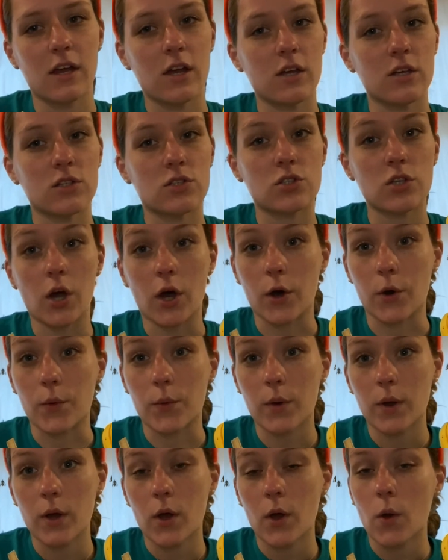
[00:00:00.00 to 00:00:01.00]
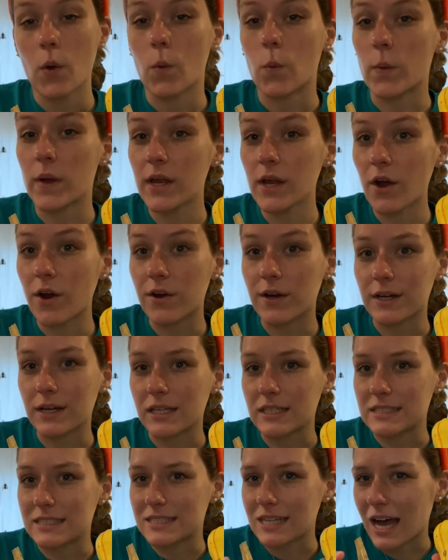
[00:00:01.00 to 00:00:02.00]
So, we are going
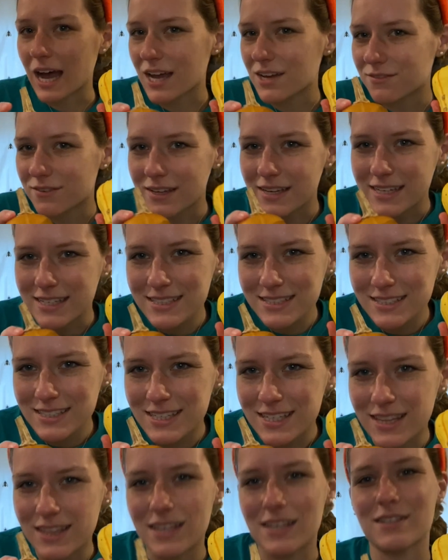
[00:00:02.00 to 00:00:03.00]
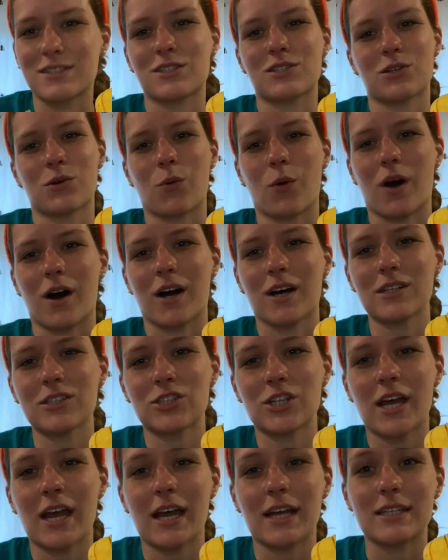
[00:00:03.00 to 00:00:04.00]
to dive into these squash
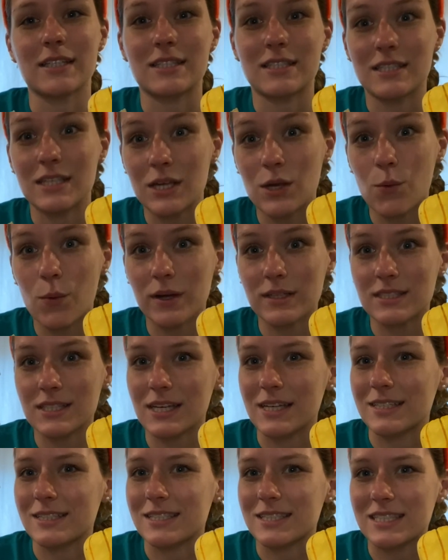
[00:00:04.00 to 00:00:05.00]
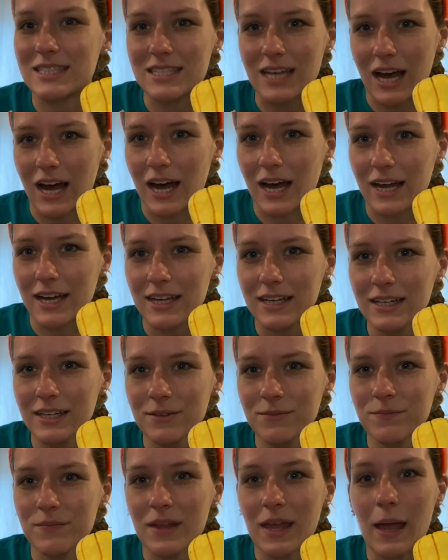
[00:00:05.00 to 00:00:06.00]
and see what's inside
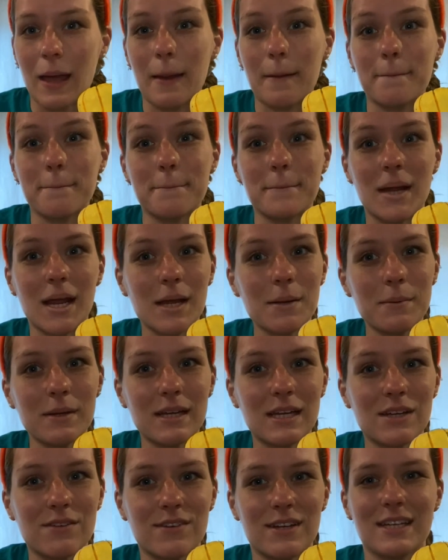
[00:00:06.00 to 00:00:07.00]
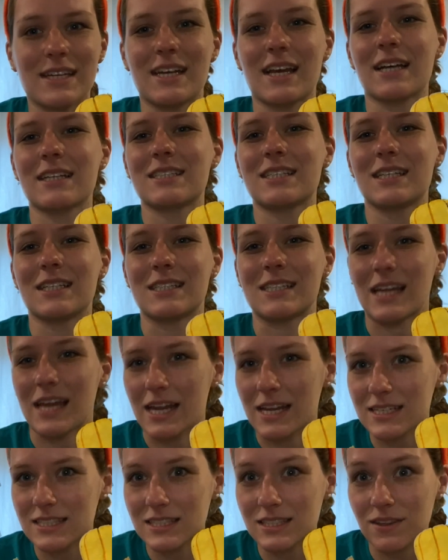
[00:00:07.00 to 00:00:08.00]
and maybe even get to
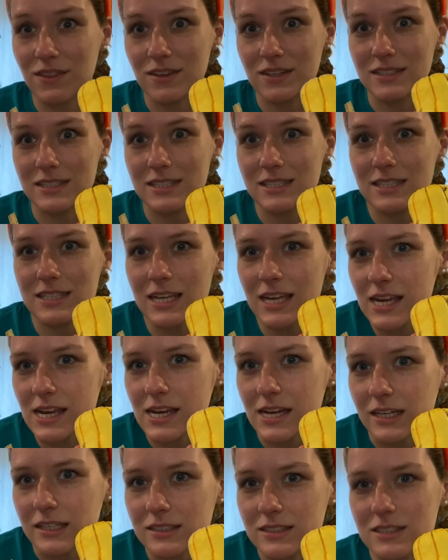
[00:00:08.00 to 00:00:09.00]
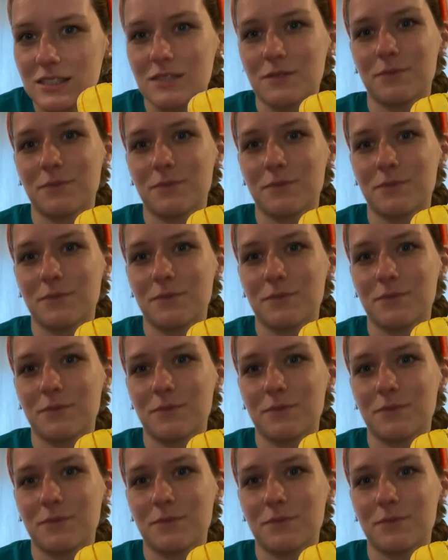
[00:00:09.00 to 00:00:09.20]
taste the seeds.